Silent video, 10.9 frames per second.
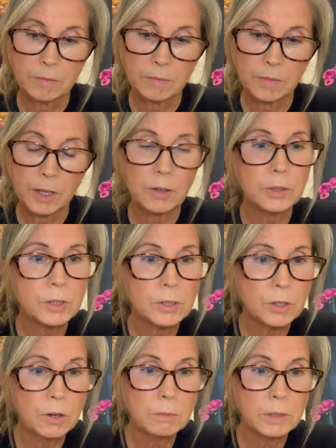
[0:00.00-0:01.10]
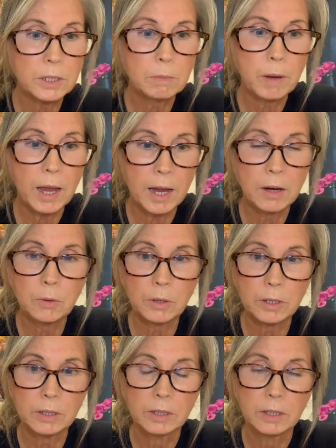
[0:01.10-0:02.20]
there is so much
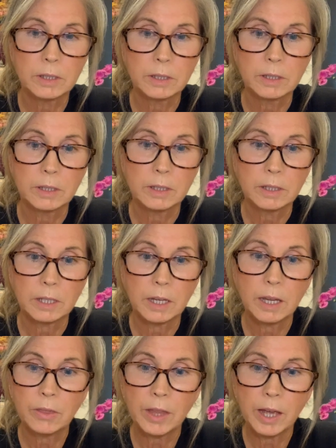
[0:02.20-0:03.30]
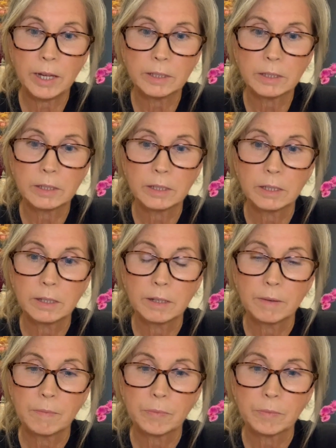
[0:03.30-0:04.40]
power in that,
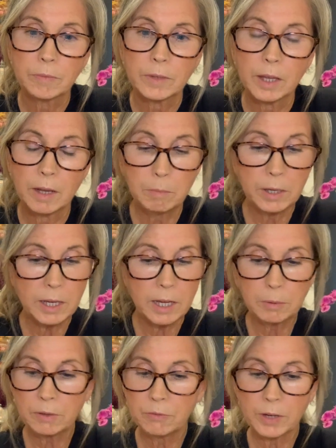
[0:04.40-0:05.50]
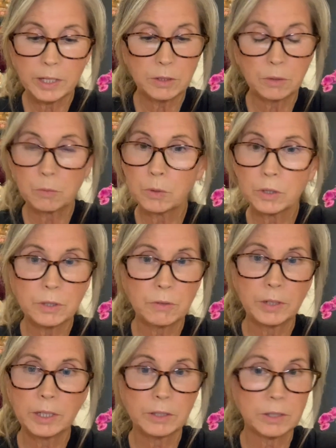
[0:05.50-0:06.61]
in being able to face your worst
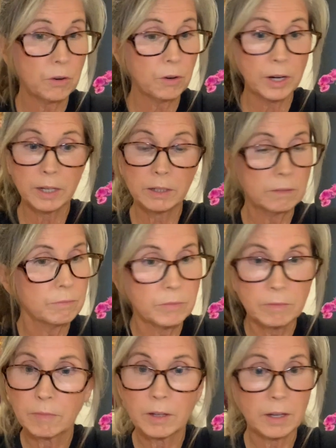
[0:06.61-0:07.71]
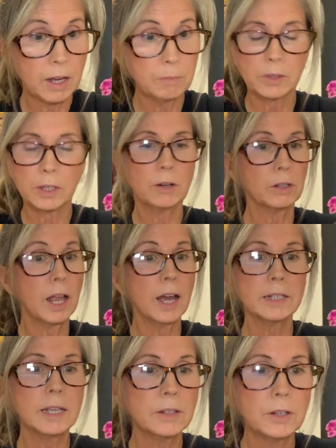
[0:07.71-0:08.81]
fears. All right, come, lie
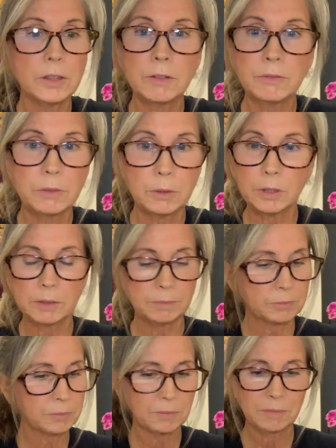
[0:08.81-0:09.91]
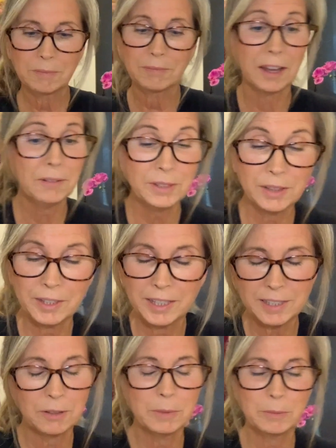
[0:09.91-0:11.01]
down on the floor. I've done this.
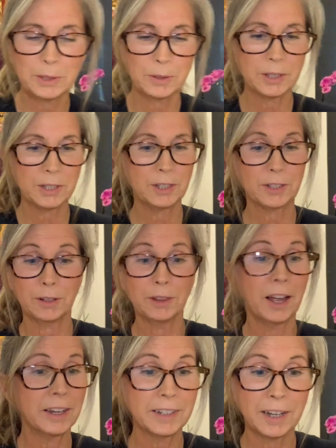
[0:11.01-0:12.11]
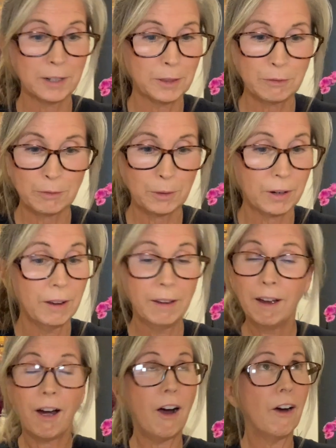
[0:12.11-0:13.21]
I remember doing this years ago, lying down on the floor.
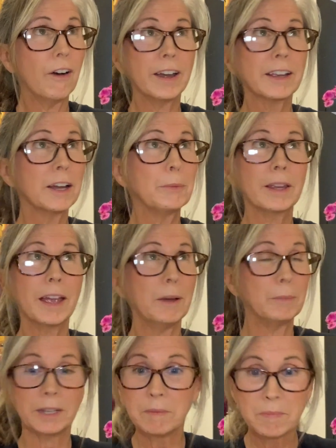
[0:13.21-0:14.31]
All right, come and get me.